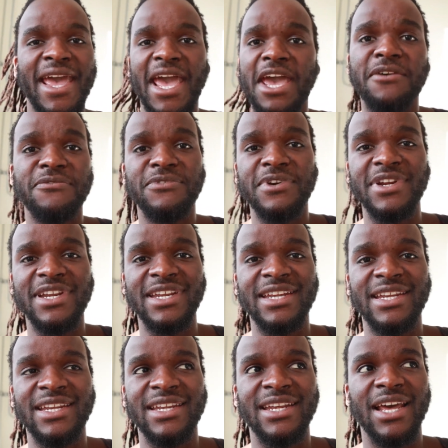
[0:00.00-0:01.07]

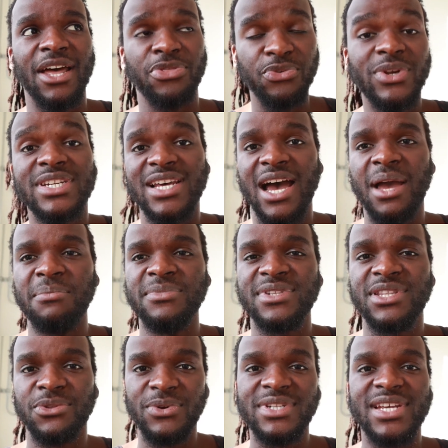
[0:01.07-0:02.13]
every 3
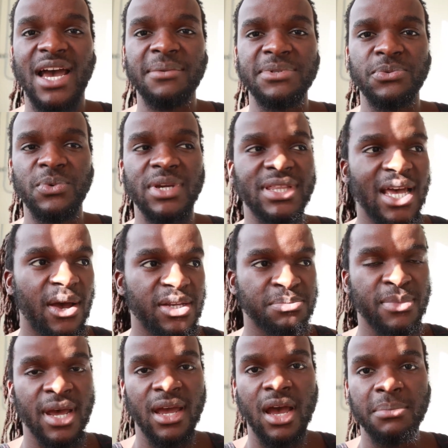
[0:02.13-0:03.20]
times a week. That was
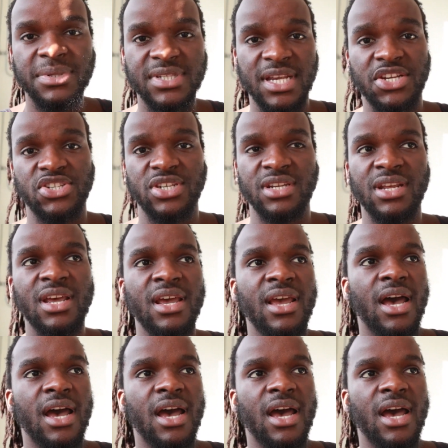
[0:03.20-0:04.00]
my obsession.